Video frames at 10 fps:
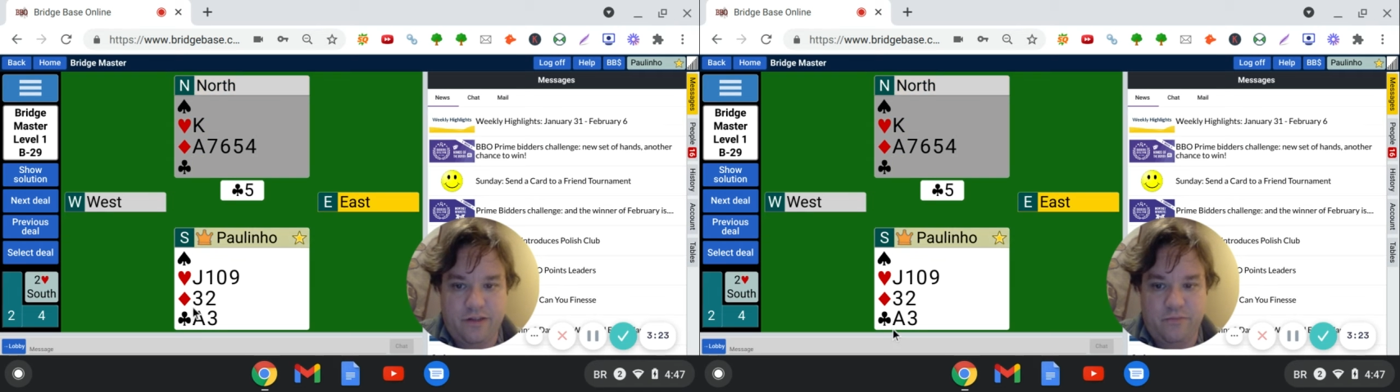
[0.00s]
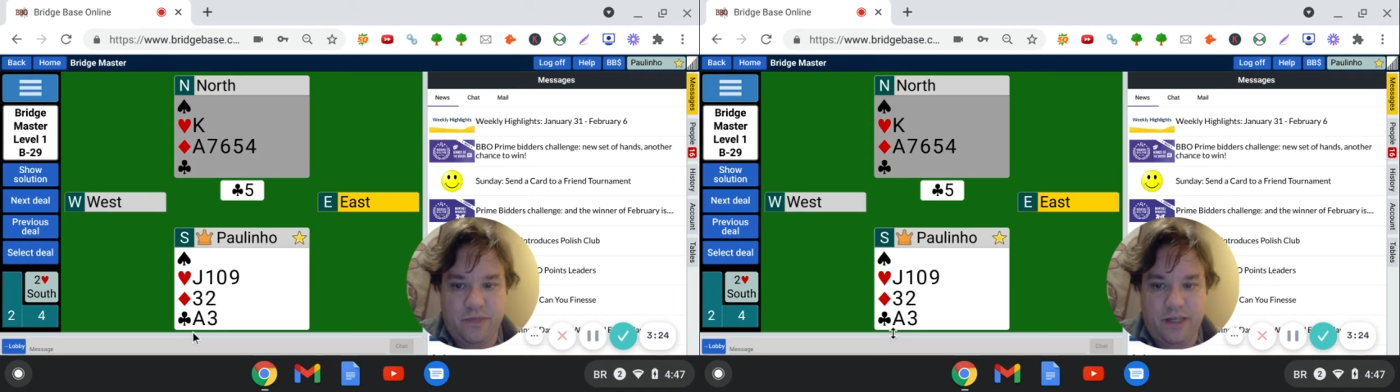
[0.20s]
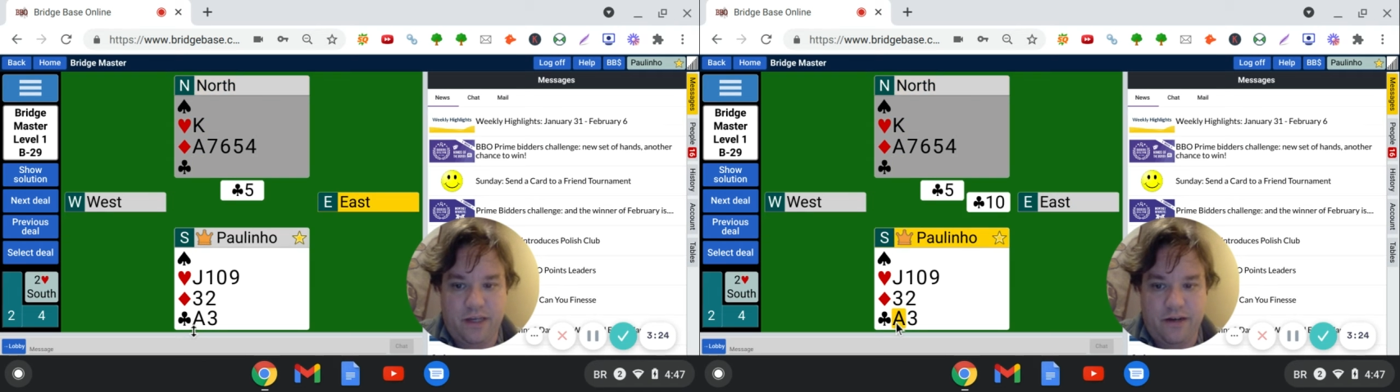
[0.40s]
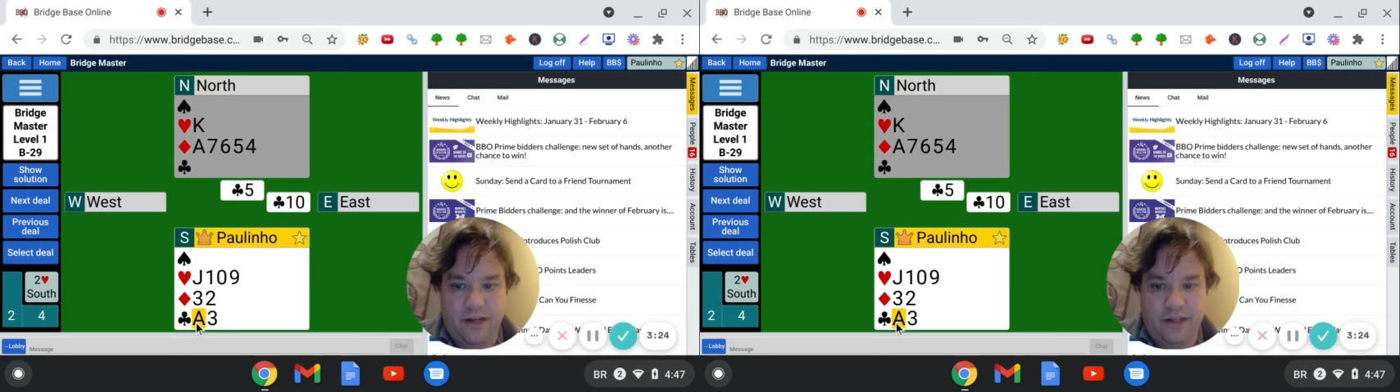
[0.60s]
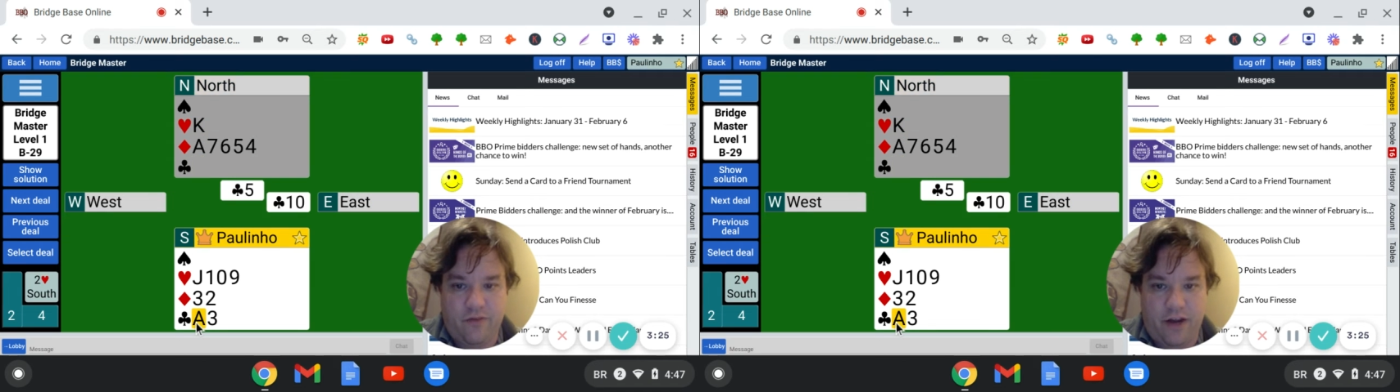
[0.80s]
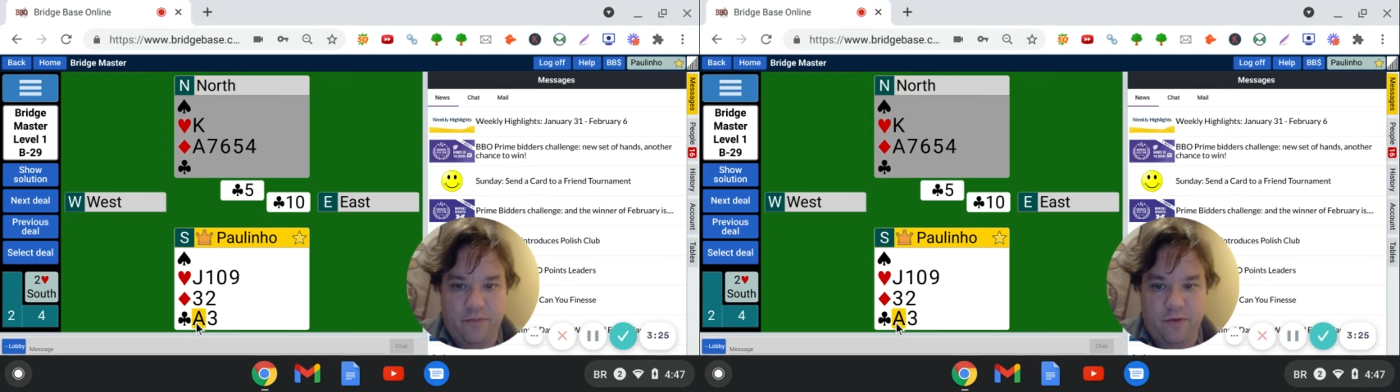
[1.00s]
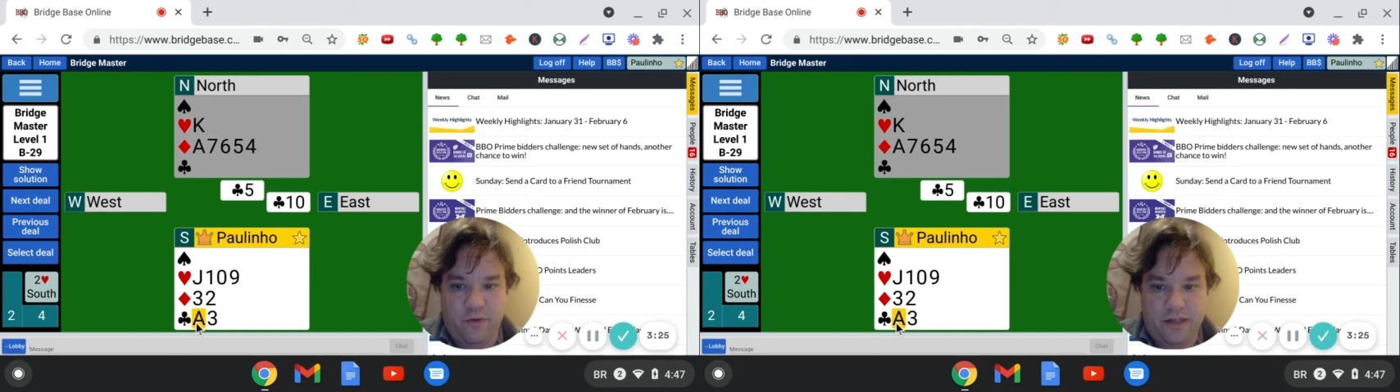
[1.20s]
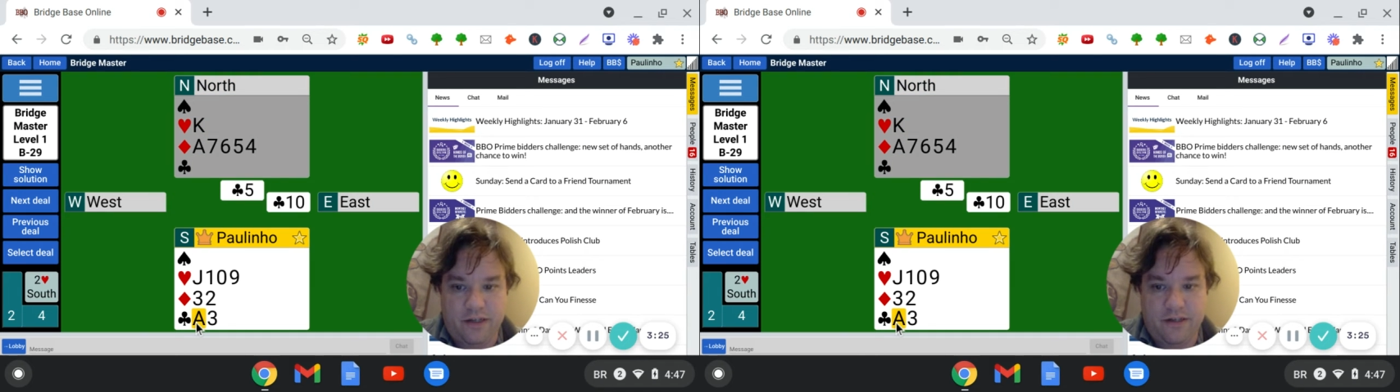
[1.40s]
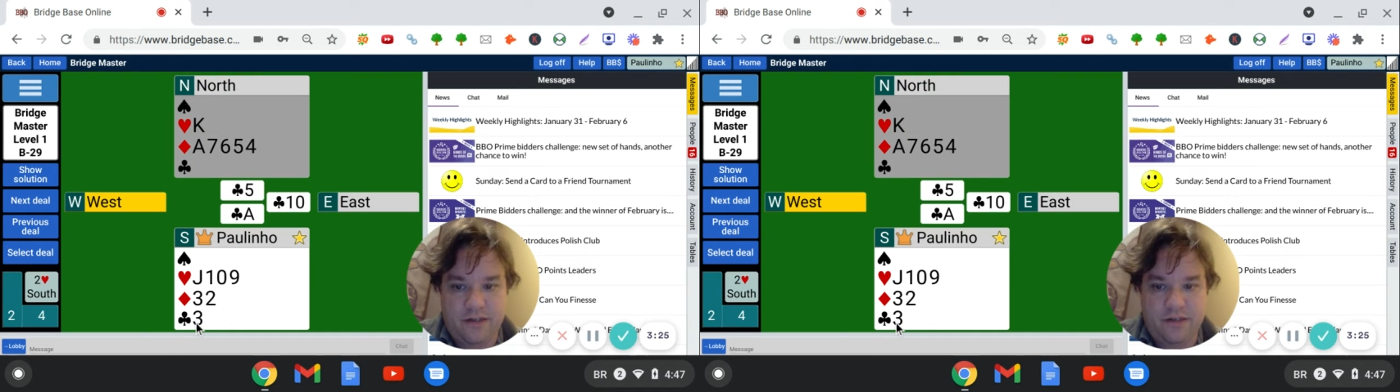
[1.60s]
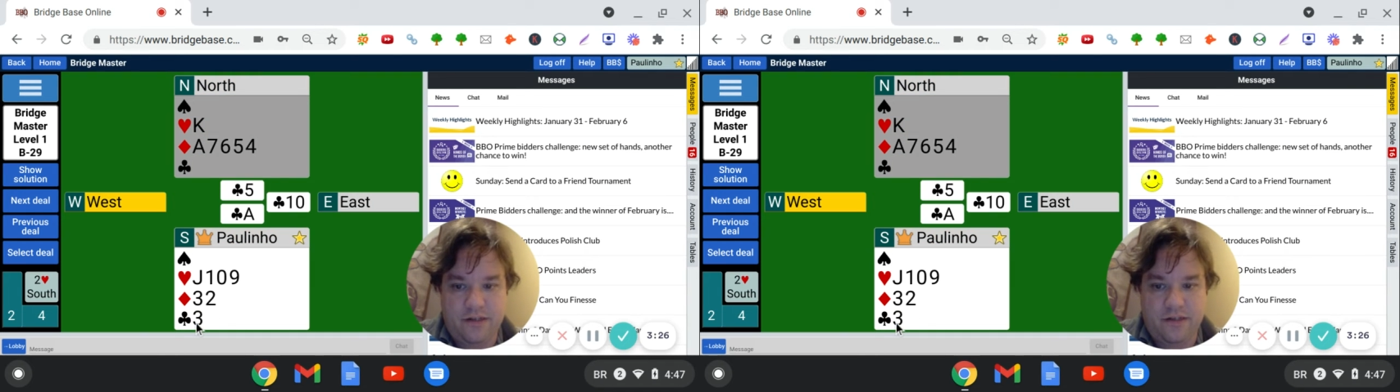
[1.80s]
to be here at the right moment,
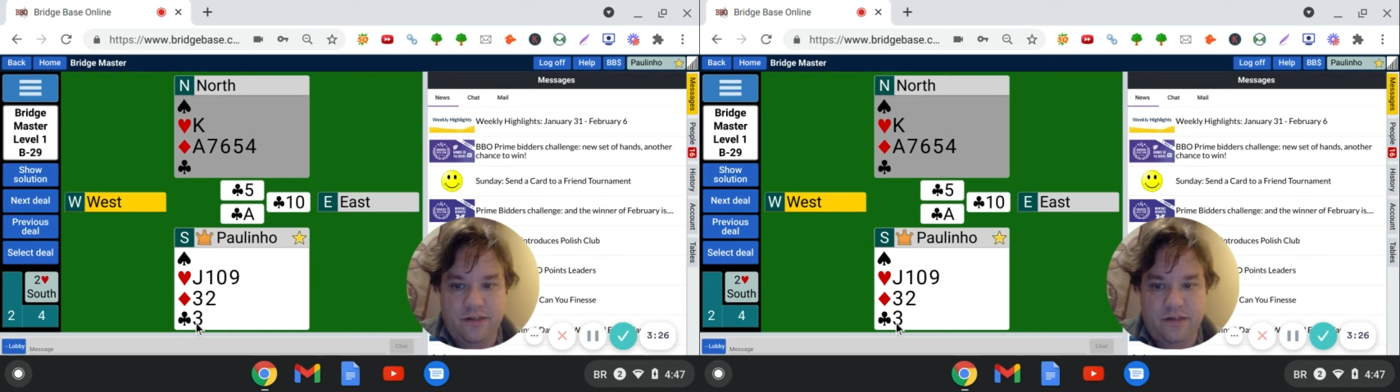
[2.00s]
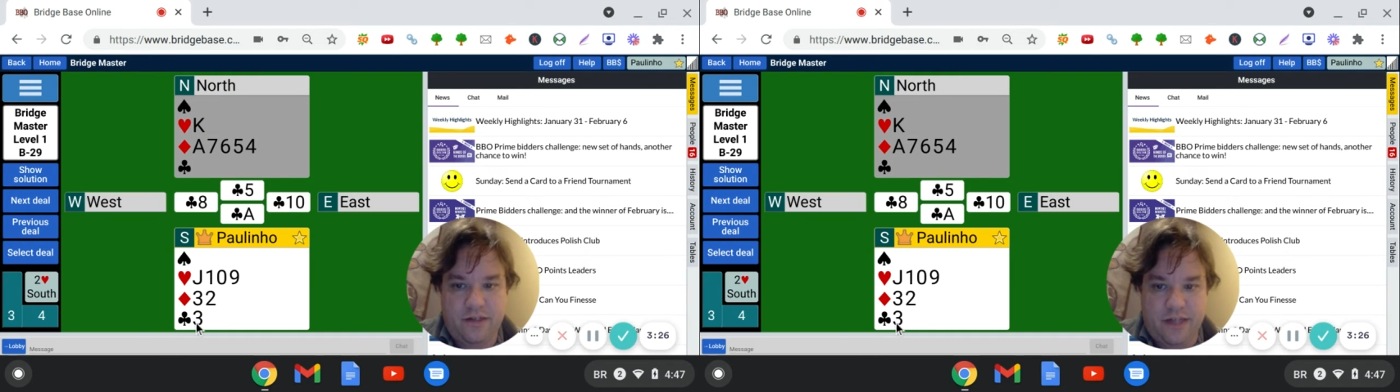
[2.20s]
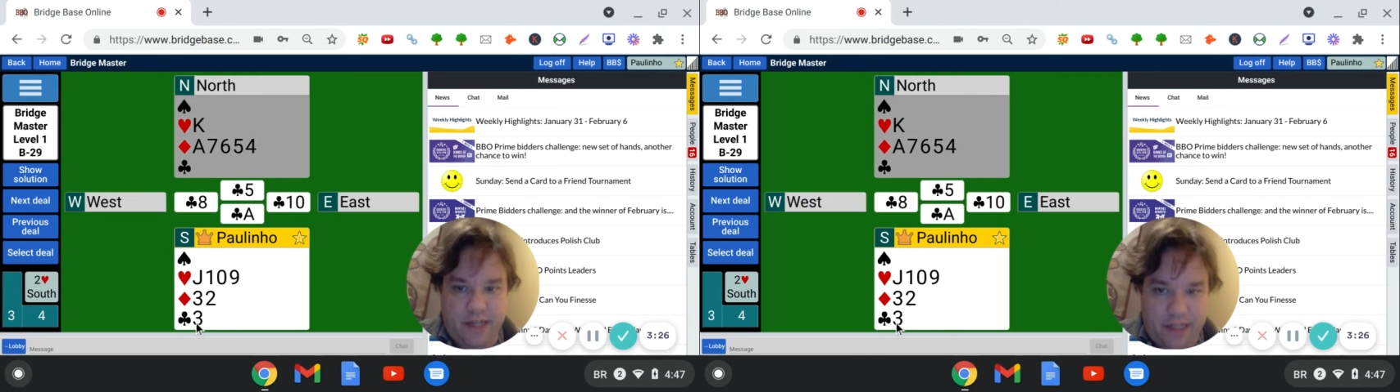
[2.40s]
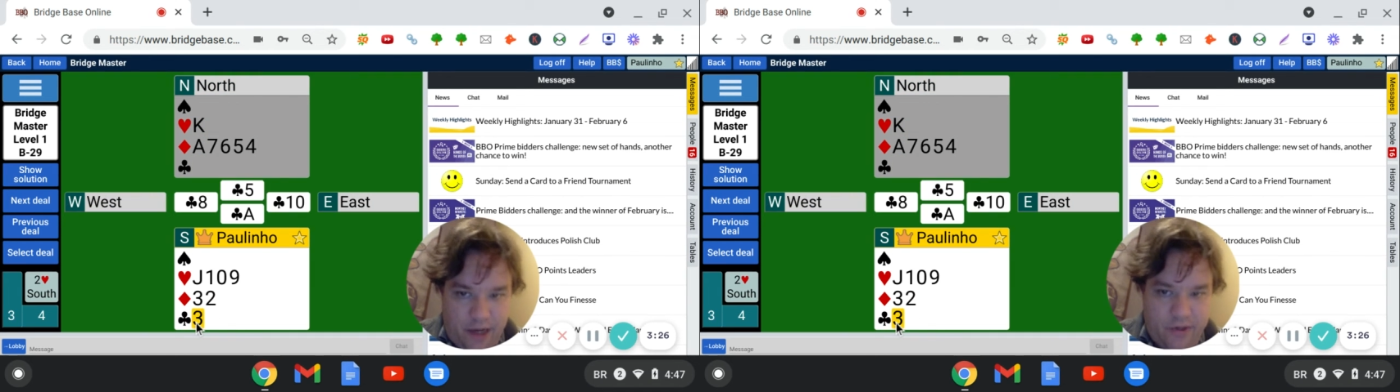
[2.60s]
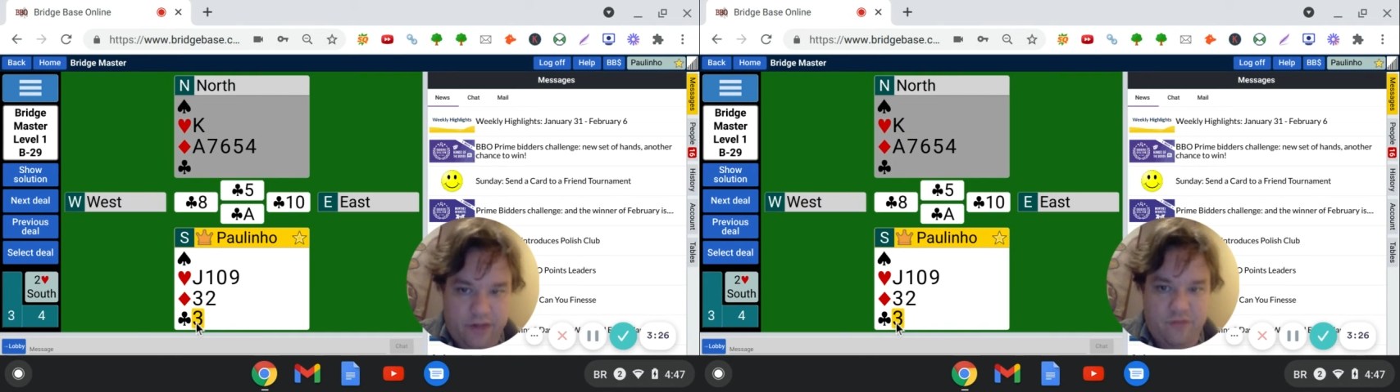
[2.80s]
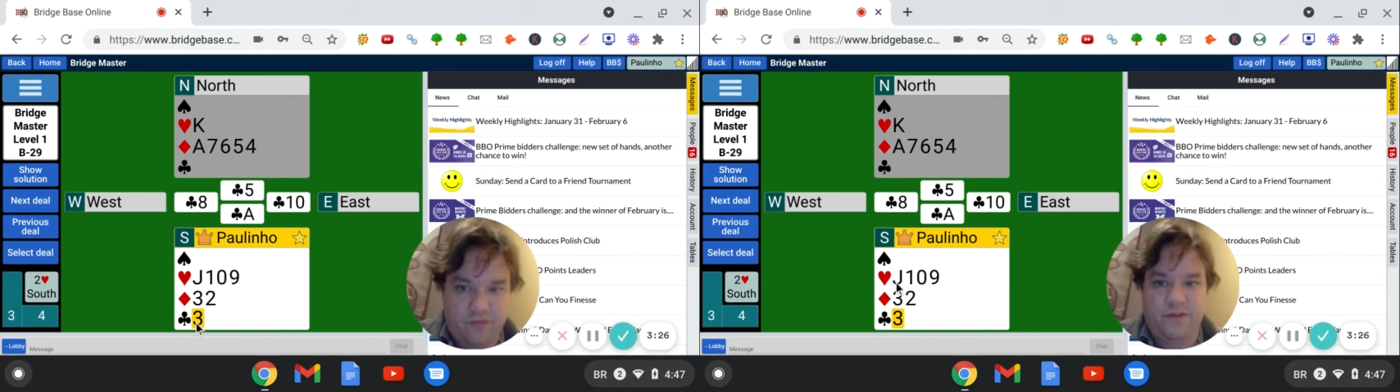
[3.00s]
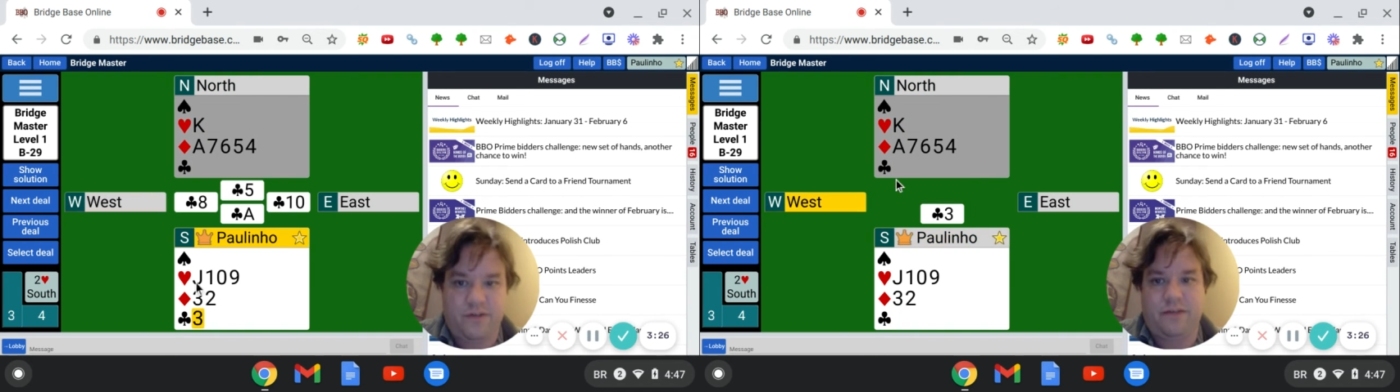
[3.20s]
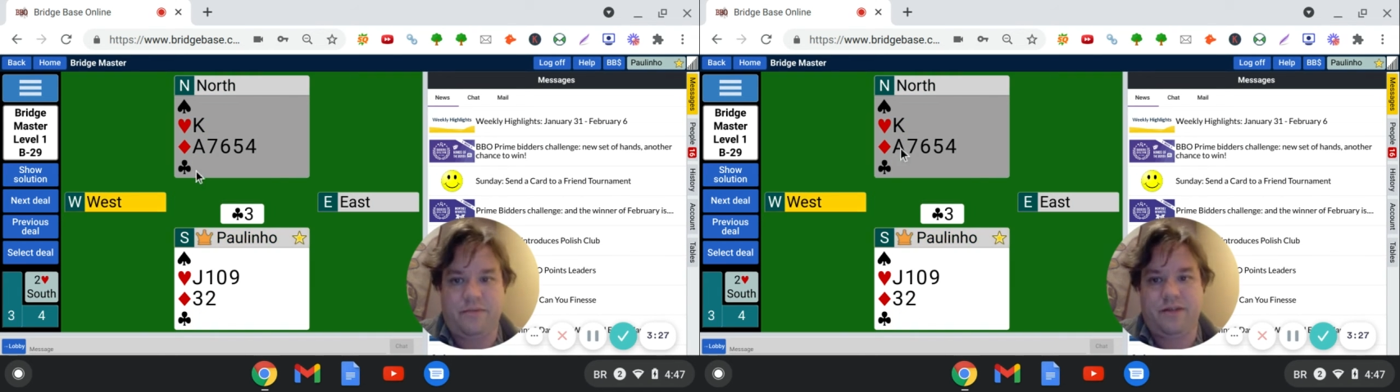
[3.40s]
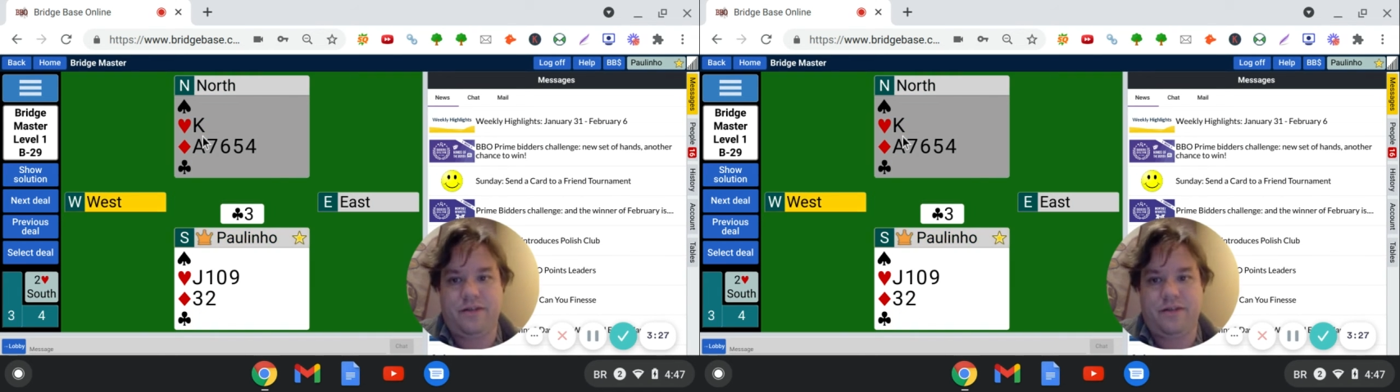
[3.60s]
and now we can rough a club.